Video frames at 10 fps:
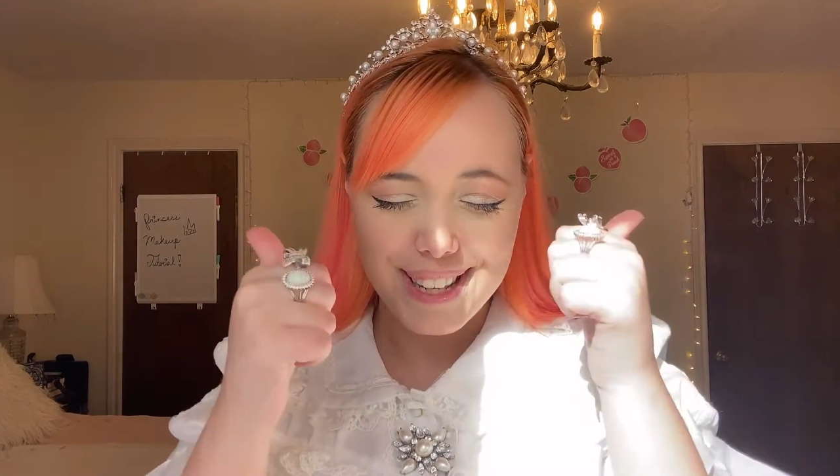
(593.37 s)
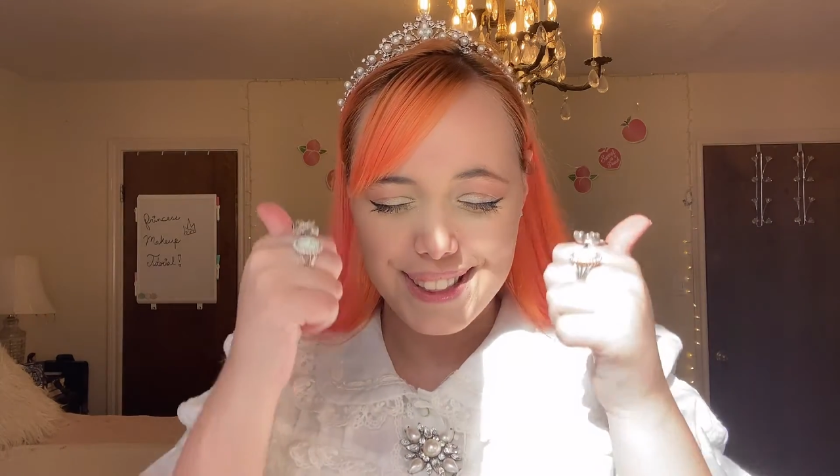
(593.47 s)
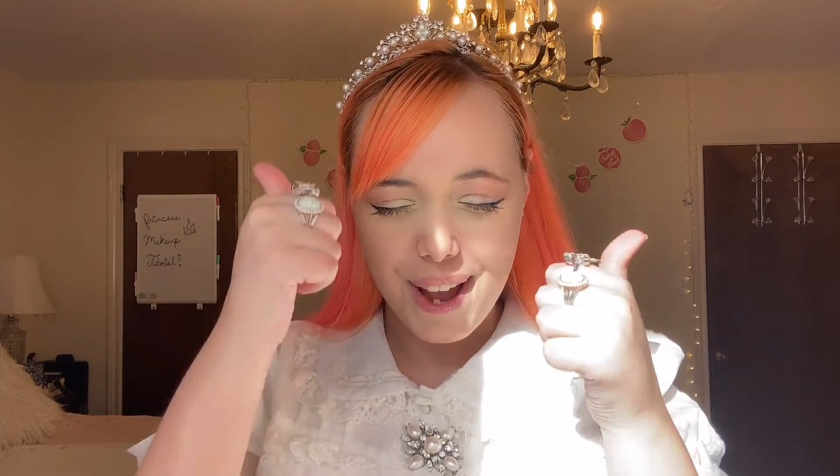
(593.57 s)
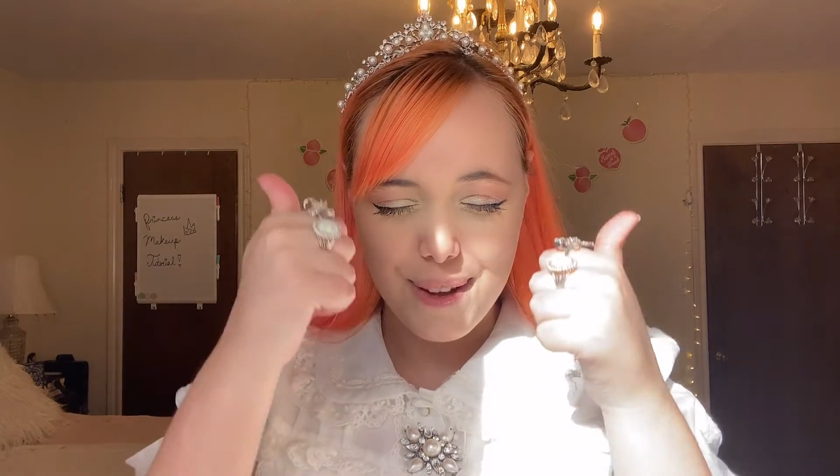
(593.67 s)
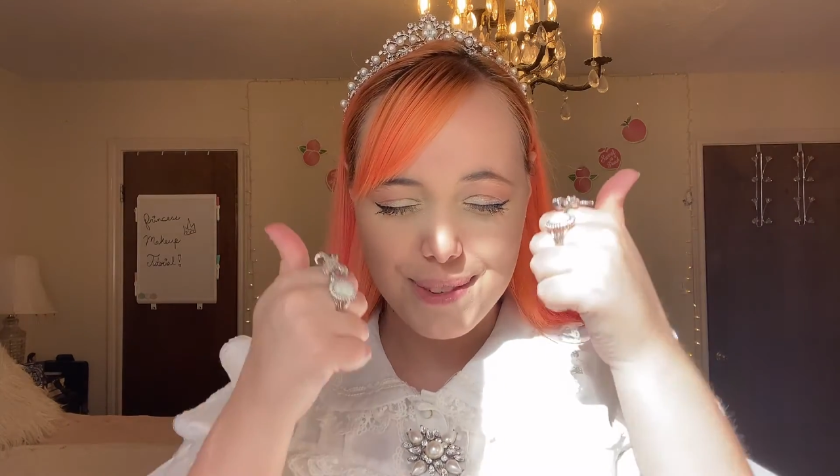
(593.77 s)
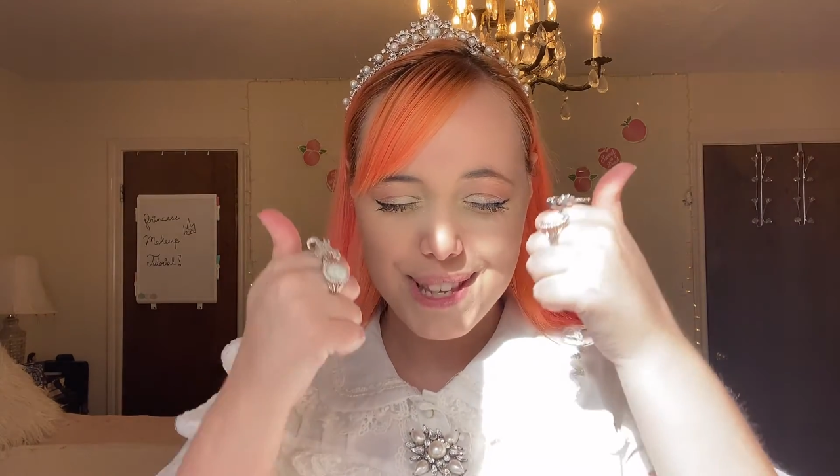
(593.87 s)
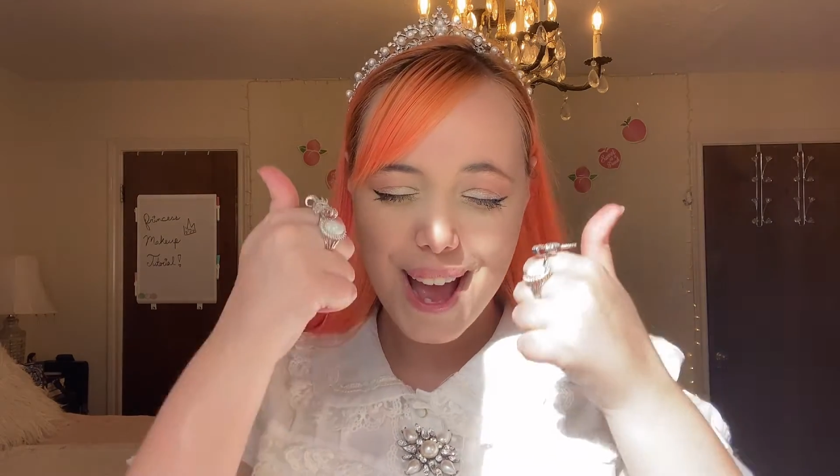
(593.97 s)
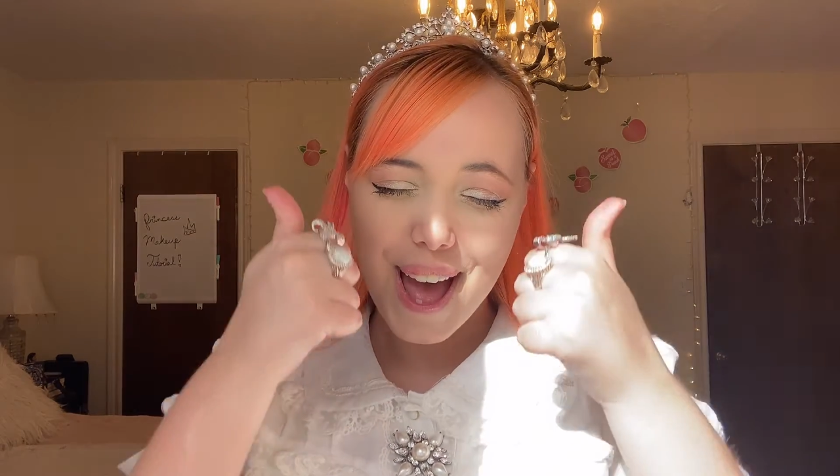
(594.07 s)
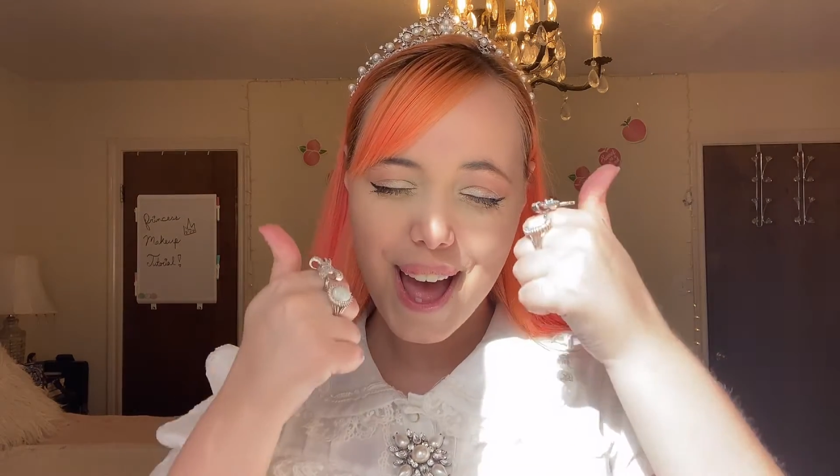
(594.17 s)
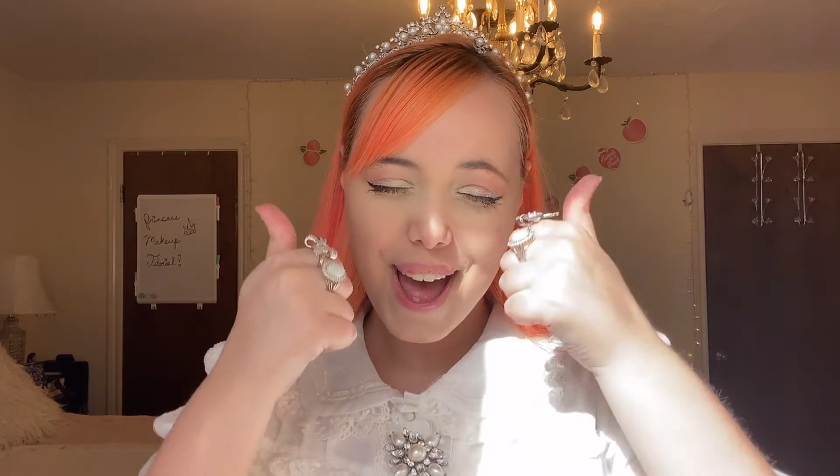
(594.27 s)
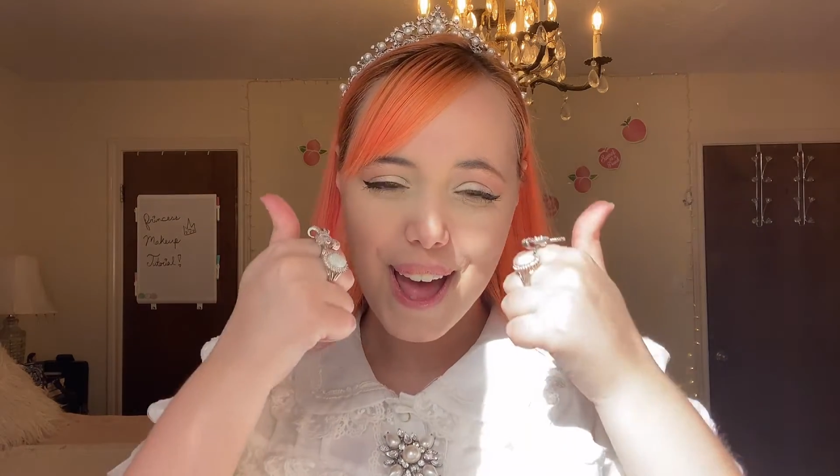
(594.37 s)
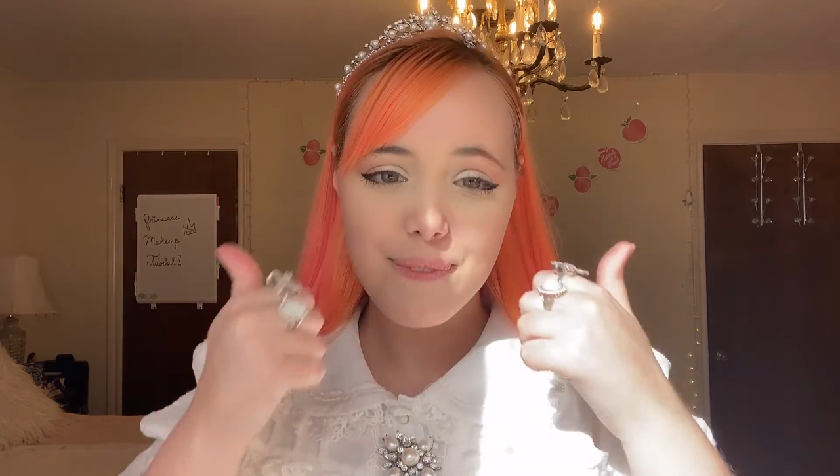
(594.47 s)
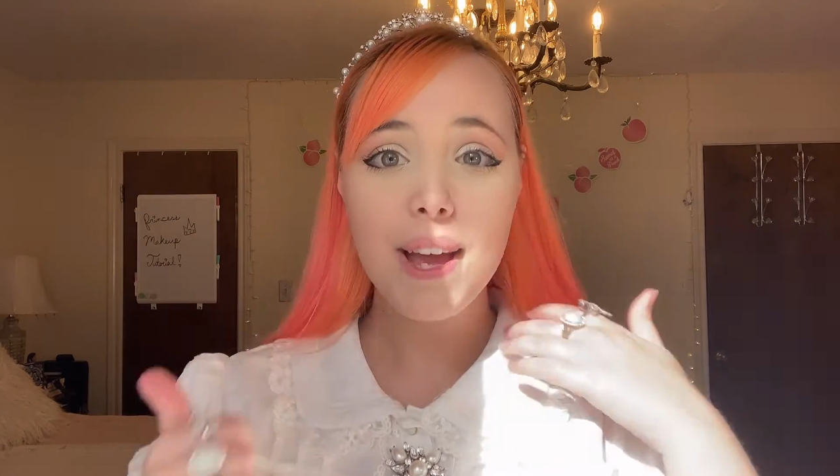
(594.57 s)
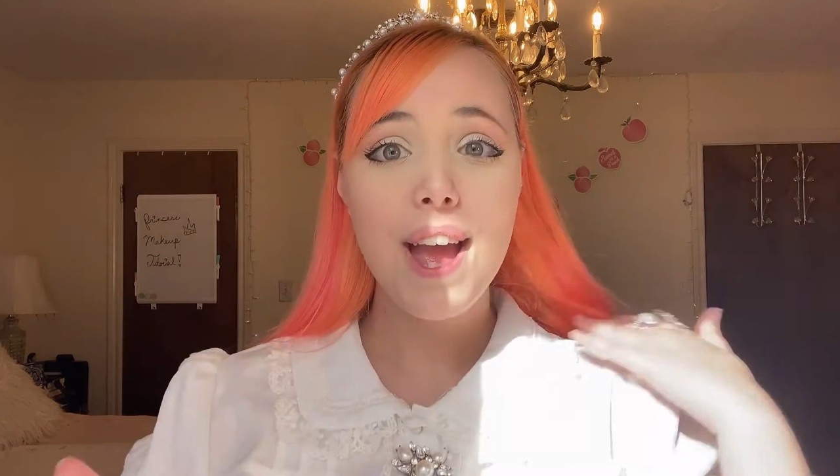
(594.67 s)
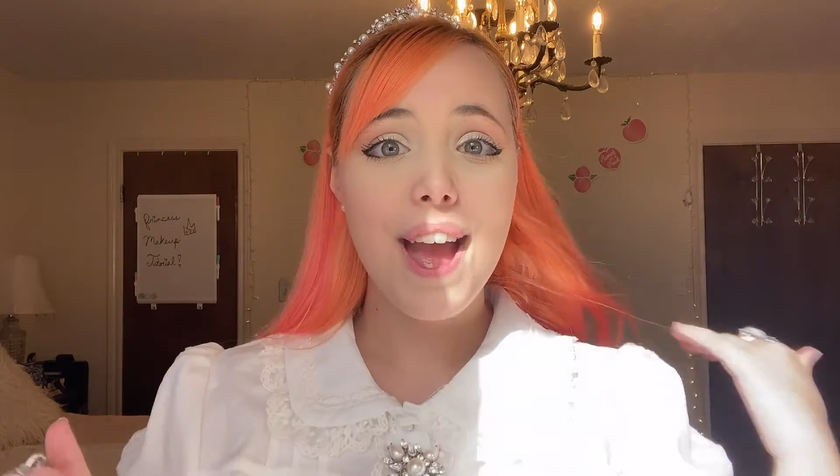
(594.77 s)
a thumbs up.